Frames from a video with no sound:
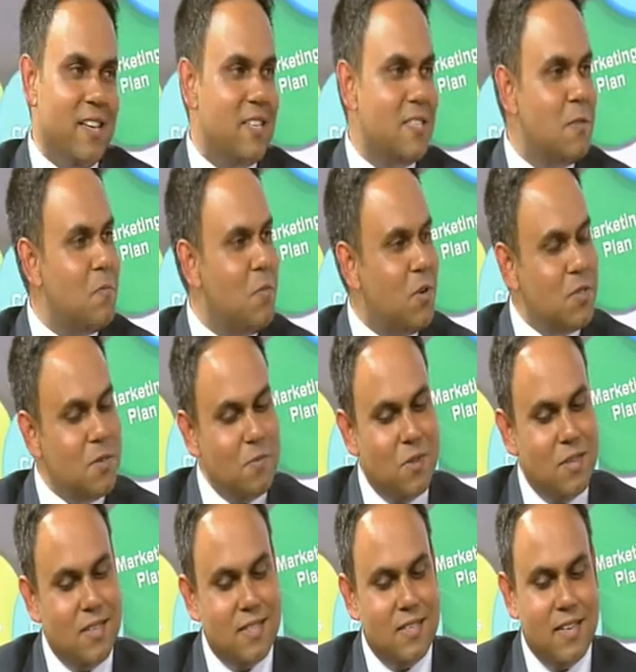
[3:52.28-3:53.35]
is impossible
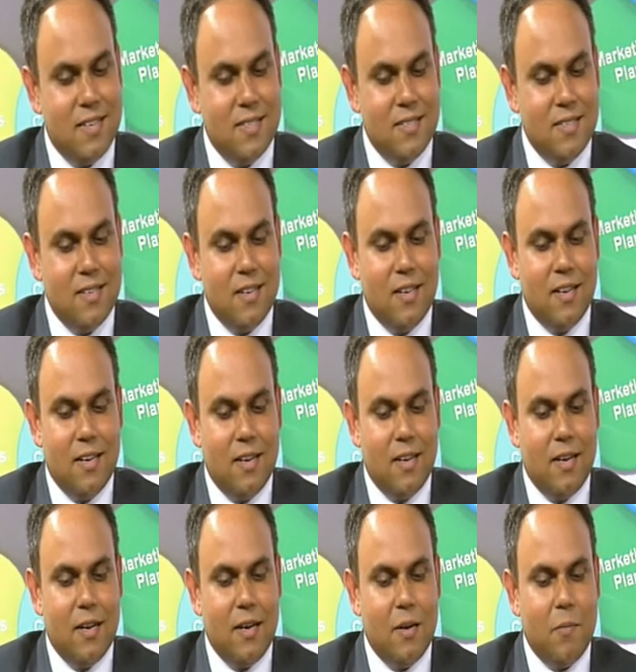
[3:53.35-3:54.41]
these days. Mm.
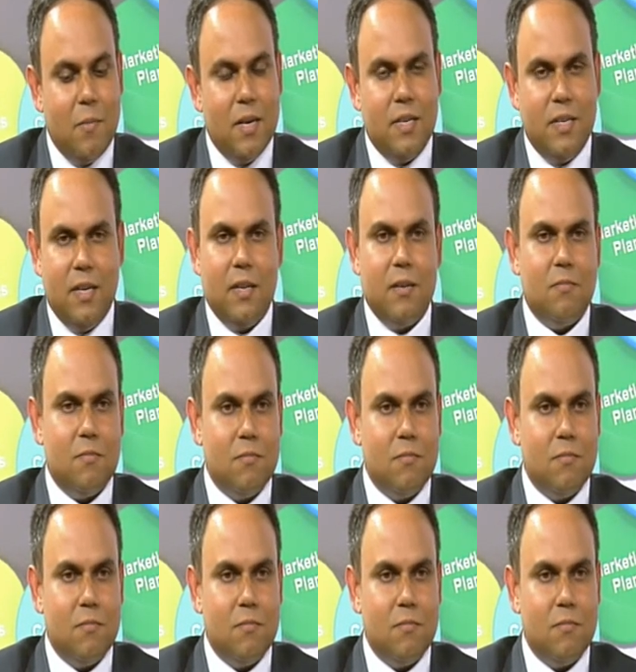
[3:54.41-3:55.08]
But here,